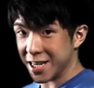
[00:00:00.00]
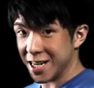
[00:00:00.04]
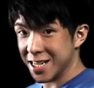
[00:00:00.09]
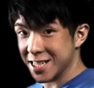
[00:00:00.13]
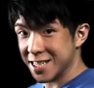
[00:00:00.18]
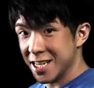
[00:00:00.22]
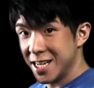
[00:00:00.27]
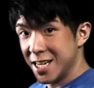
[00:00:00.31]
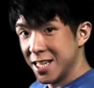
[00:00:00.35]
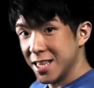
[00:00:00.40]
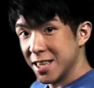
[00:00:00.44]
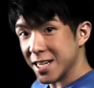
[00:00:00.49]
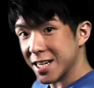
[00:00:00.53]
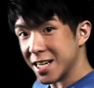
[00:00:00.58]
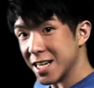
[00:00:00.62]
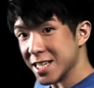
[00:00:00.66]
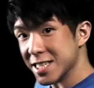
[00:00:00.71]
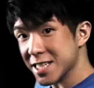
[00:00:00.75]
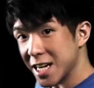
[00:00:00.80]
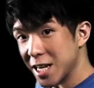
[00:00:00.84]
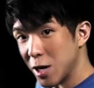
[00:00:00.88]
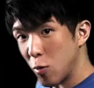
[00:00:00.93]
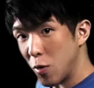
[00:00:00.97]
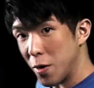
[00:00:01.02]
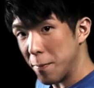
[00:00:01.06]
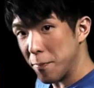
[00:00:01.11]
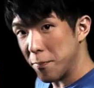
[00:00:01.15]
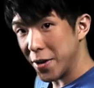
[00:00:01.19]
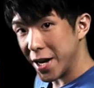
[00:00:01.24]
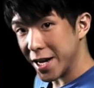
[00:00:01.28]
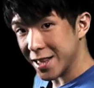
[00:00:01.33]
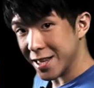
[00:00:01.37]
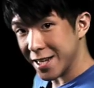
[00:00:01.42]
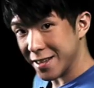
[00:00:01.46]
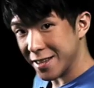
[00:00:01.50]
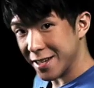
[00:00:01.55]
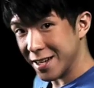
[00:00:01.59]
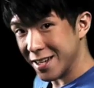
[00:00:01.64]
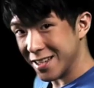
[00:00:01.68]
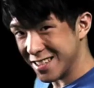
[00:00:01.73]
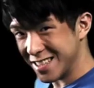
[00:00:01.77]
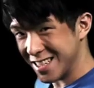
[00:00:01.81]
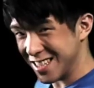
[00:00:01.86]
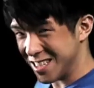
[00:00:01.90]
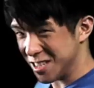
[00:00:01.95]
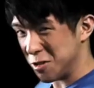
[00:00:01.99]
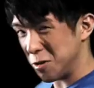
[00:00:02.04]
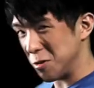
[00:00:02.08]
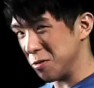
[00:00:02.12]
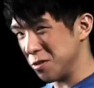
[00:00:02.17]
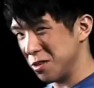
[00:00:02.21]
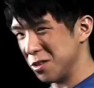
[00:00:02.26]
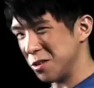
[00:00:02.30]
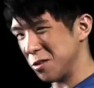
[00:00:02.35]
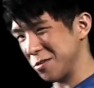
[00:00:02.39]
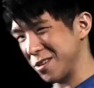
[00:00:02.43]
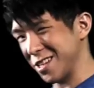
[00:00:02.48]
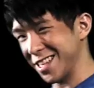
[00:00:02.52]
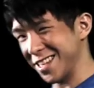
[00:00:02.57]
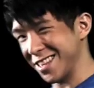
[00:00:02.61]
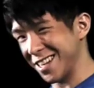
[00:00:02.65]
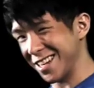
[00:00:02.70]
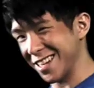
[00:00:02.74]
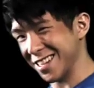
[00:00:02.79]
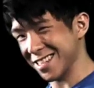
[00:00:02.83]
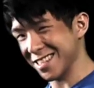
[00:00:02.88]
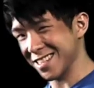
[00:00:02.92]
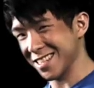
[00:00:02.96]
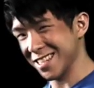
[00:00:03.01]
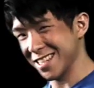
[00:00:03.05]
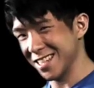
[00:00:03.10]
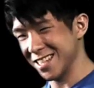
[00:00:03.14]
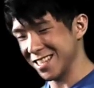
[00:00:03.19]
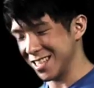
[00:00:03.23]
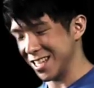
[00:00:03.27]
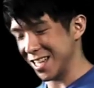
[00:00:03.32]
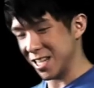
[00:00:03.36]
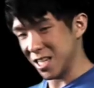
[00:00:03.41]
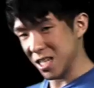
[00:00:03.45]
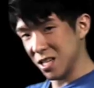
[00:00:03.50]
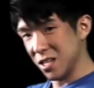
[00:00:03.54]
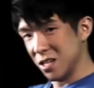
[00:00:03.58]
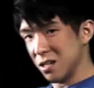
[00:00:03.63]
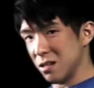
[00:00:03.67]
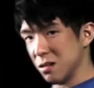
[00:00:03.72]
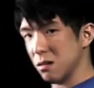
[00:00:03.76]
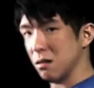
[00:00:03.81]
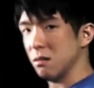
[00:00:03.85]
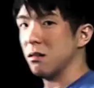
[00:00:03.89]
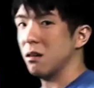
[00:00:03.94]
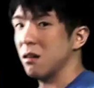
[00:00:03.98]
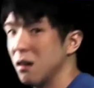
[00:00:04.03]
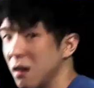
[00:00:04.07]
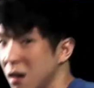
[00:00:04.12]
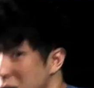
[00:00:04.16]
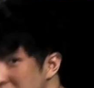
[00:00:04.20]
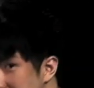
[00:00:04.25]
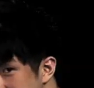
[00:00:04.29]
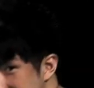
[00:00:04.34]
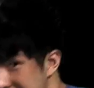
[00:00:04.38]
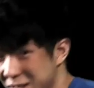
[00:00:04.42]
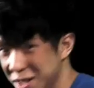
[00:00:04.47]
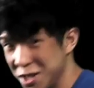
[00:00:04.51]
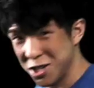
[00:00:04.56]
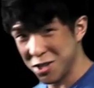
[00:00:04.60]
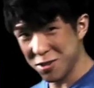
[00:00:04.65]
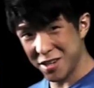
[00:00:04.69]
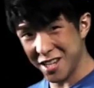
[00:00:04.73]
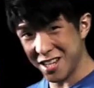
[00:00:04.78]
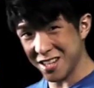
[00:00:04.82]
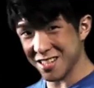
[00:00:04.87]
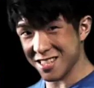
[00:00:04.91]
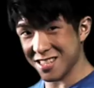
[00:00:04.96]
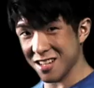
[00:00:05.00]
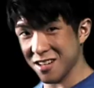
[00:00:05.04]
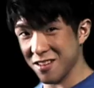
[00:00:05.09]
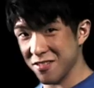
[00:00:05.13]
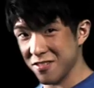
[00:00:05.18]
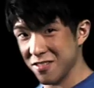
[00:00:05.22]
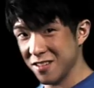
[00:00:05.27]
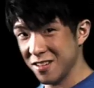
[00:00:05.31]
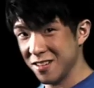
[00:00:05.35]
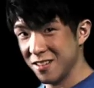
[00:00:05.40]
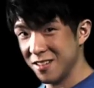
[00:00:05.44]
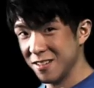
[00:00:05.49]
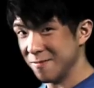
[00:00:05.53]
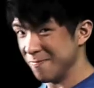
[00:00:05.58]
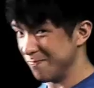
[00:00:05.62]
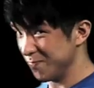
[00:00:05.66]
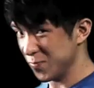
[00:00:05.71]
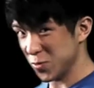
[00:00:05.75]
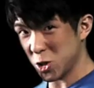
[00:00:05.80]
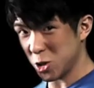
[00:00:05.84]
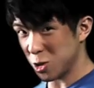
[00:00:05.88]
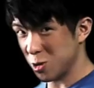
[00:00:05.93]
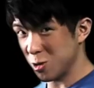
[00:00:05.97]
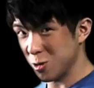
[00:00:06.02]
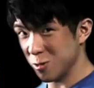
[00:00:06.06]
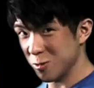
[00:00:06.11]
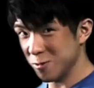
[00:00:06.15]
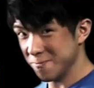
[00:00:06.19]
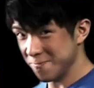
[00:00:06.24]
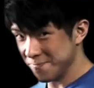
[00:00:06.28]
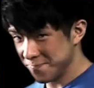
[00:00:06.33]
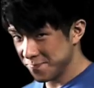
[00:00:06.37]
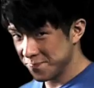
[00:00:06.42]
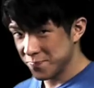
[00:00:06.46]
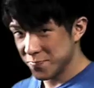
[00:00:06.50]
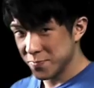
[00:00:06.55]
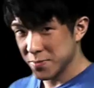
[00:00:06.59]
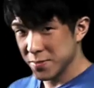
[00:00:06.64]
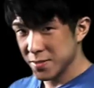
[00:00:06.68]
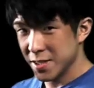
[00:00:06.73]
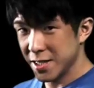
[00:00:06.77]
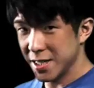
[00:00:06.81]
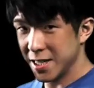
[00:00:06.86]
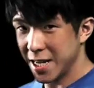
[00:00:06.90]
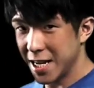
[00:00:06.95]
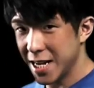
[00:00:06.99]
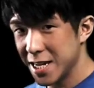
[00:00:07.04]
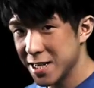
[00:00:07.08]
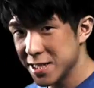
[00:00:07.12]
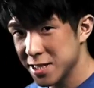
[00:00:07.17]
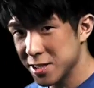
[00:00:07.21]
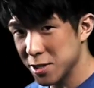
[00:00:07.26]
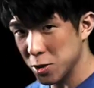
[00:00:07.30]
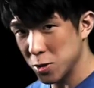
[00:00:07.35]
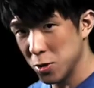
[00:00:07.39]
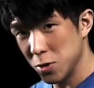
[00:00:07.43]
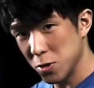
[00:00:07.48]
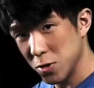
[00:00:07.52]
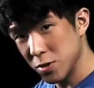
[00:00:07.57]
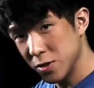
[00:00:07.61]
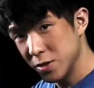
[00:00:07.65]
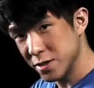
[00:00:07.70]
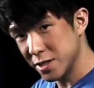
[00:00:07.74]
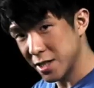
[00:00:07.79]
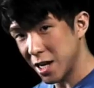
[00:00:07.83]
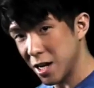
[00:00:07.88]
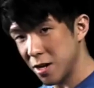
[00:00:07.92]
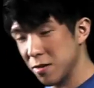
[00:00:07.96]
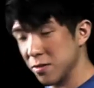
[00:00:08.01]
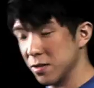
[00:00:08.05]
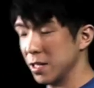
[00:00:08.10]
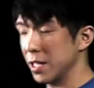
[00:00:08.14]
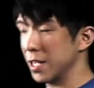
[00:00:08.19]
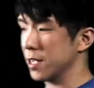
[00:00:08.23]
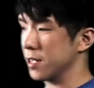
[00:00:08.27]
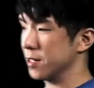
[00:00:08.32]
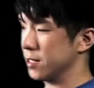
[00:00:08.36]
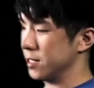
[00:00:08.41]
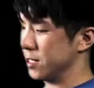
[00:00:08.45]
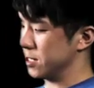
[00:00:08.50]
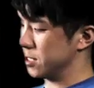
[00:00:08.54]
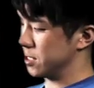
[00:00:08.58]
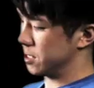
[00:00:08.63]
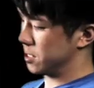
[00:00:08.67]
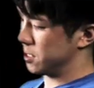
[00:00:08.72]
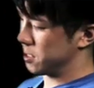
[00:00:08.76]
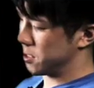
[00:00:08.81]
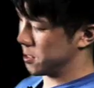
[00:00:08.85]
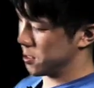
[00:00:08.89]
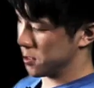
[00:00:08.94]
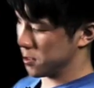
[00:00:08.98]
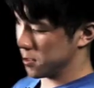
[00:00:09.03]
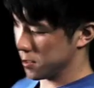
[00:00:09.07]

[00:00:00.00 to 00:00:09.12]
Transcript: cuts kind of went back like that. You see, it's not really nice. It's like you're shooting yourself. Oh, cool. It has to go down like this.